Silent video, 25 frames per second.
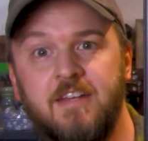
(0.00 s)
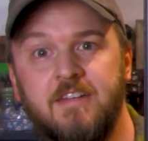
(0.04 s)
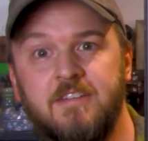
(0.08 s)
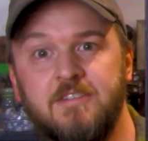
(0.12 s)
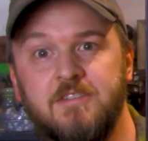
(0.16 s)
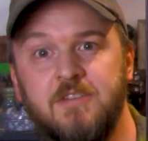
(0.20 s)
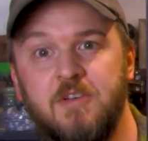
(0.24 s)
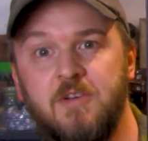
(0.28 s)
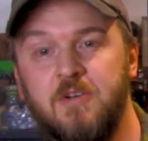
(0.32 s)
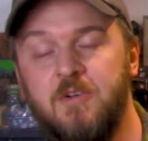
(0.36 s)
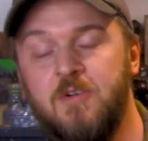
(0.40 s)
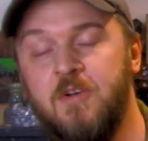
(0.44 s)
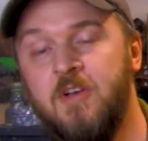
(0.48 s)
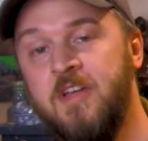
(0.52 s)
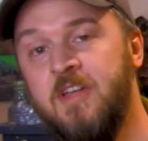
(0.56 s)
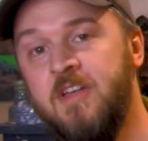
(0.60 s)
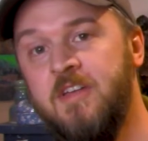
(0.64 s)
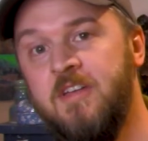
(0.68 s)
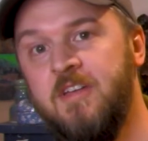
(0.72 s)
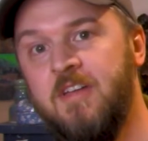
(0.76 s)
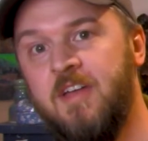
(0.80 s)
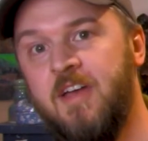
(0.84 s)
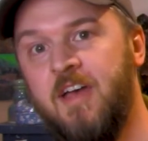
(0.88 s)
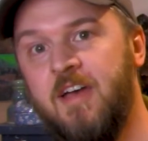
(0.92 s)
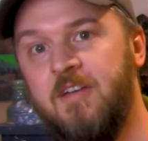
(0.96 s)
so
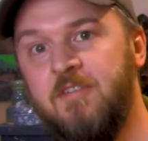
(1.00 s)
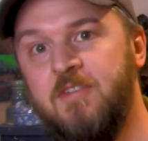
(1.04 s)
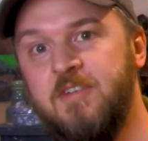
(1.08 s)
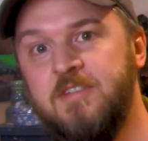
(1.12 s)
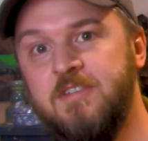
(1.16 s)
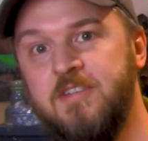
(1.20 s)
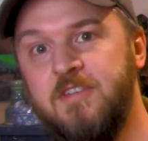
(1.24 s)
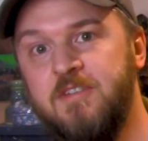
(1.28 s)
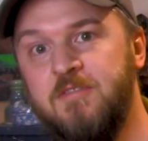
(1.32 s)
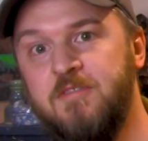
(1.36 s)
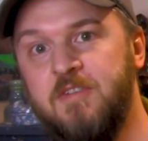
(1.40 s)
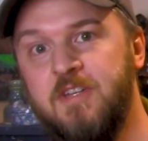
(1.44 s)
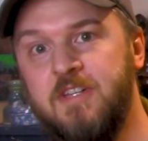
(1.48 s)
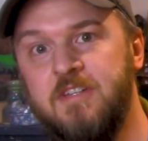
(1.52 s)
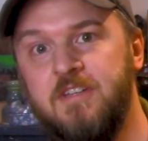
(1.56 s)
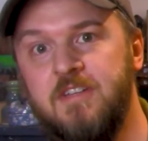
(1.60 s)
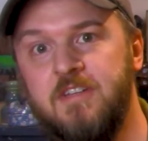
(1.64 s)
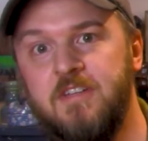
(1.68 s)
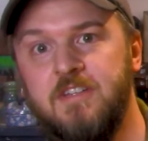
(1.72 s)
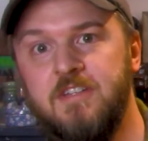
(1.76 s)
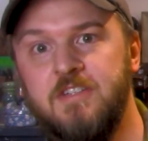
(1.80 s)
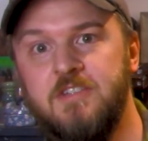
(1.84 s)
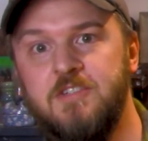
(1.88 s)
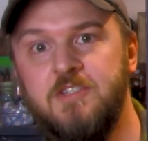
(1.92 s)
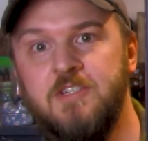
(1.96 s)
obviously
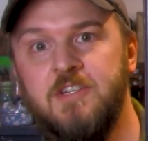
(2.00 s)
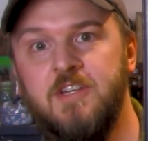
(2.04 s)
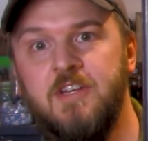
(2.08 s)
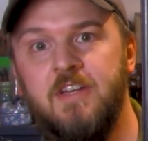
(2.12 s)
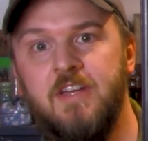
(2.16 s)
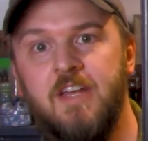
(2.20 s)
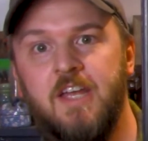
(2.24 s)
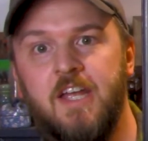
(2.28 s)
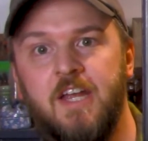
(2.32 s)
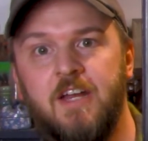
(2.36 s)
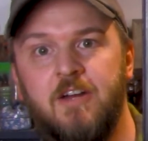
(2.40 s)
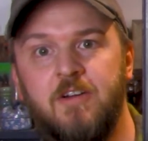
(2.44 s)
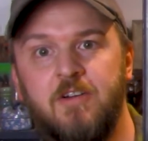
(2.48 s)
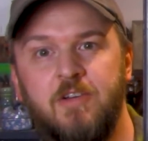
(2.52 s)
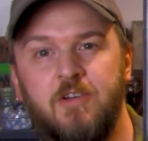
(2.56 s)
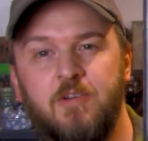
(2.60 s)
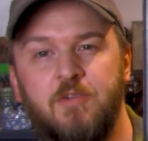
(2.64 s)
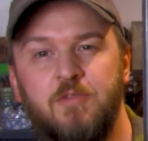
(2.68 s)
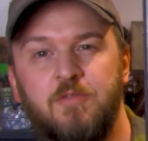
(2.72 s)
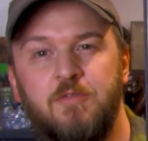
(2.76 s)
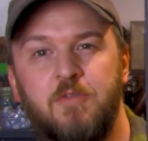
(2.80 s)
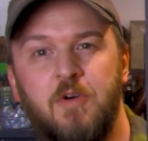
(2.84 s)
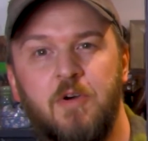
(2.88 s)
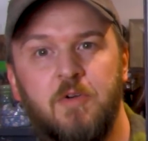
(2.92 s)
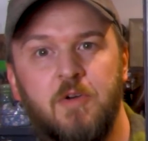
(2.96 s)
vintage aerial
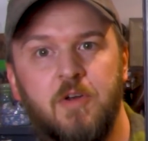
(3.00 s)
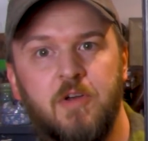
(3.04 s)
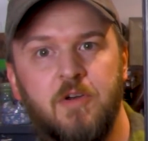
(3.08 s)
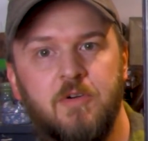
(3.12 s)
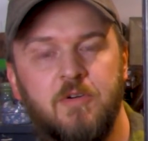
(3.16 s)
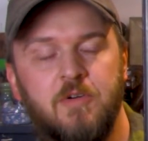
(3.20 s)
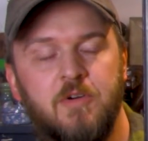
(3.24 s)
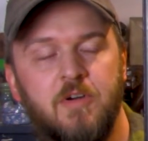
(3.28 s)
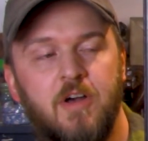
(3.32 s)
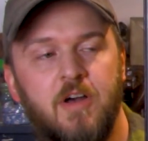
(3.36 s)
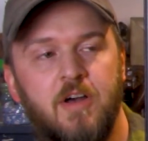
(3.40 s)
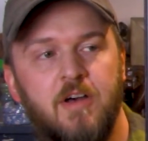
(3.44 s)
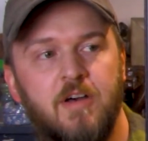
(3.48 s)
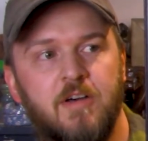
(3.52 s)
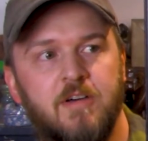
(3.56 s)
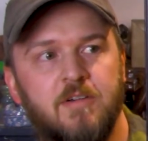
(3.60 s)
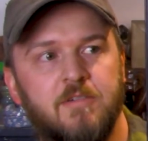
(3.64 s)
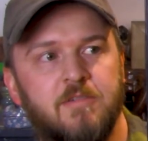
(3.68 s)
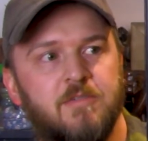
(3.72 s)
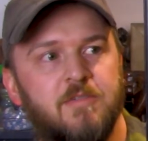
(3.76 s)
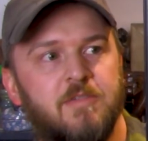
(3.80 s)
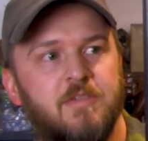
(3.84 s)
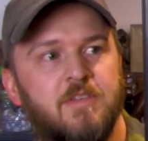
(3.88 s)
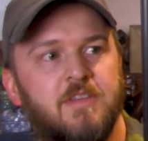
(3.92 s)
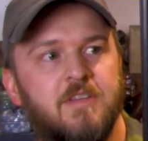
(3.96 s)
photo
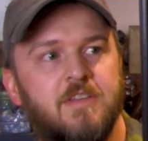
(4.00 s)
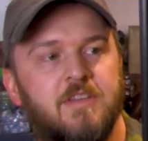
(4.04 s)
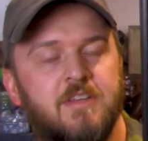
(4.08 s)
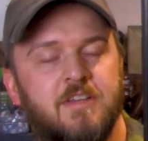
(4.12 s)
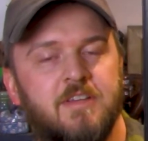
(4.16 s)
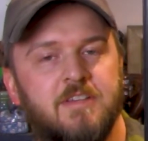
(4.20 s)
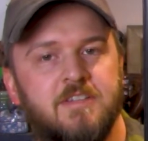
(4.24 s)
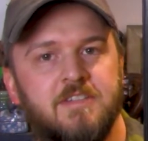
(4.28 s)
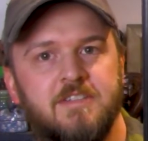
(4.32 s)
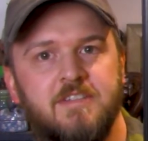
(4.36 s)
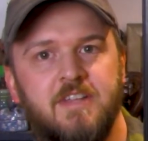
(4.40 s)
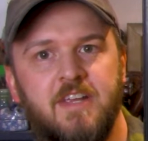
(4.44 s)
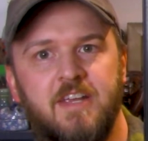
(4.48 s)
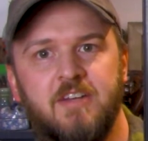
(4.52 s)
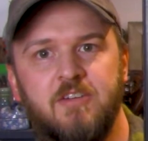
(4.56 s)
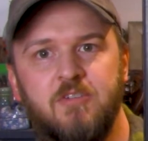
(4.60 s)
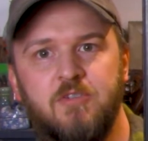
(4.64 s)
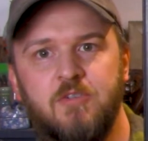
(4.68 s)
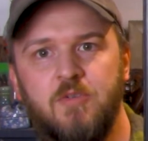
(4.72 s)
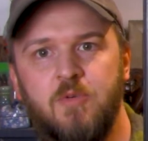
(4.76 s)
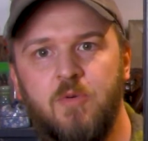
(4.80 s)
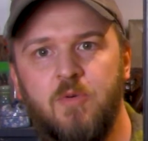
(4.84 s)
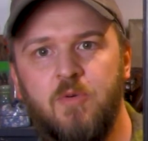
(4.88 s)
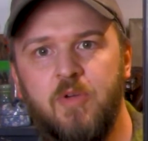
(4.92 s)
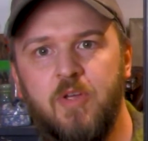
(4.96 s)
of the
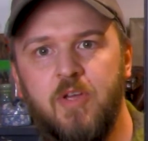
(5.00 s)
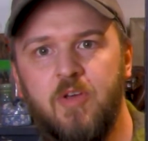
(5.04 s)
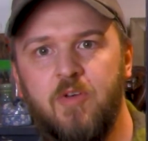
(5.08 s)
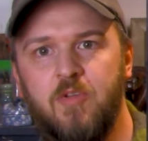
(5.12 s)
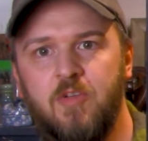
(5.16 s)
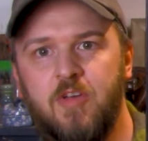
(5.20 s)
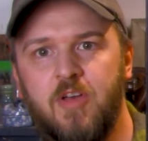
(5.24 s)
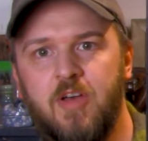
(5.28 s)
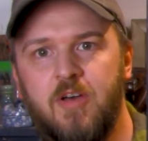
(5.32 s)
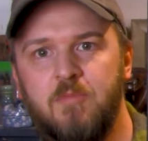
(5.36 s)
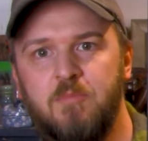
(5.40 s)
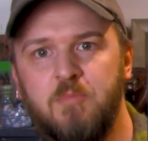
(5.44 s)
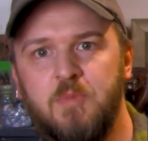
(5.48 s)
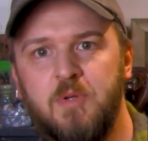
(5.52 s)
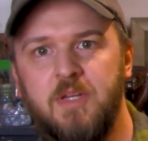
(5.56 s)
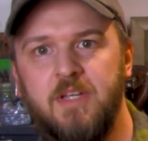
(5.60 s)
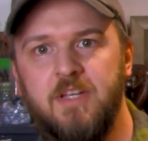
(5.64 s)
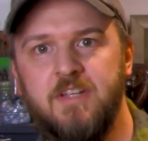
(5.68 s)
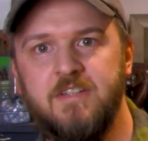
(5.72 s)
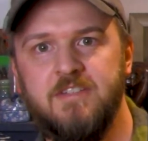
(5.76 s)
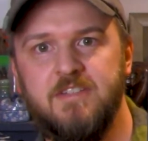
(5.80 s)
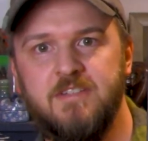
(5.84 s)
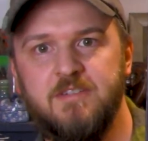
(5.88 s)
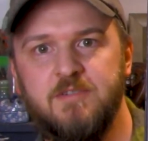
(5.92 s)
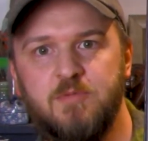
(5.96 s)
Standard Oil Company.
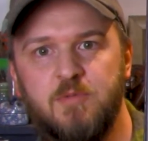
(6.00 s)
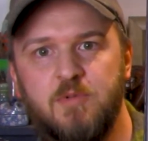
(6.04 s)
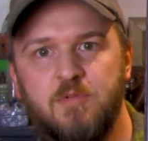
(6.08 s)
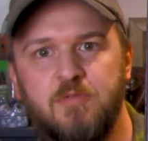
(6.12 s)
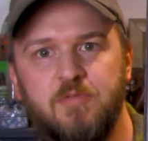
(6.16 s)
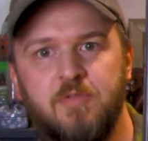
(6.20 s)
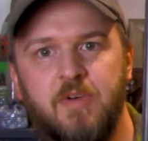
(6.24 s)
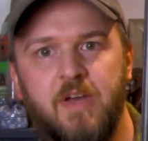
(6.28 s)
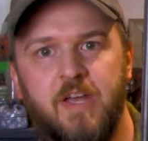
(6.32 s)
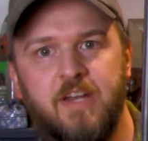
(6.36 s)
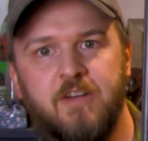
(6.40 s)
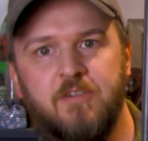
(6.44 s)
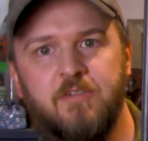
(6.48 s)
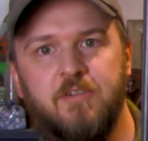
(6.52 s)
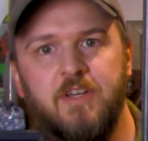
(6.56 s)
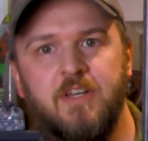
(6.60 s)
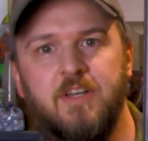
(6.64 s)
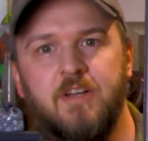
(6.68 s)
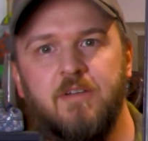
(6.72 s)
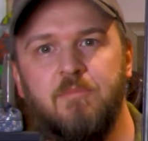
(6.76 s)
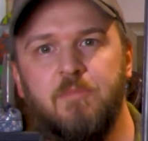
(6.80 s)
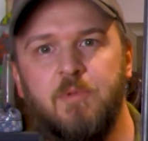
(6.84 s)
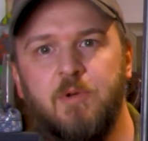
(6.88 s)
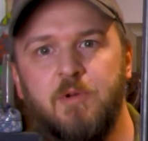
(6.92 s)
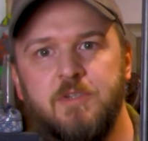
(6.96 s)
It says Refinery
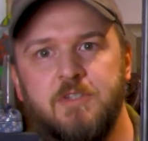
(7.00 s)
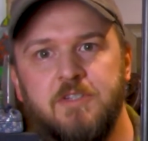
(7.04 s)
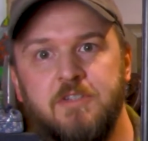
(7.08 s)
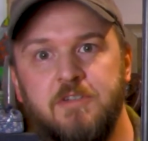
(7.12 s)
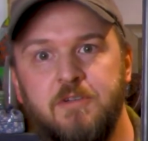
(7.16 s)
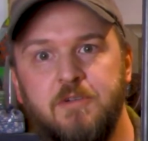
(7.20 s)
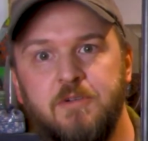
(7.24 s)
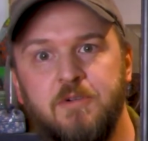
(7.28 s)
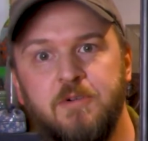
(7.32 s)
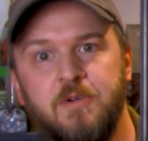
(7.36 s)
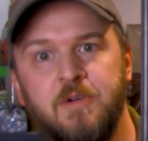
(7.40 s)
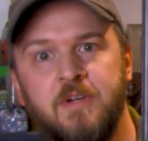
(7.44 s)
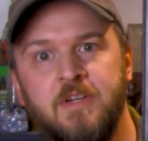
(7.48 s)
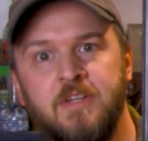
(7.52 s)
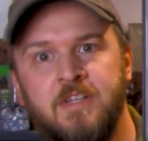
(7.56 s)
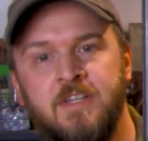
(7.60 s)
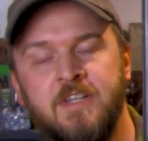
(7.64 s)
Number 2.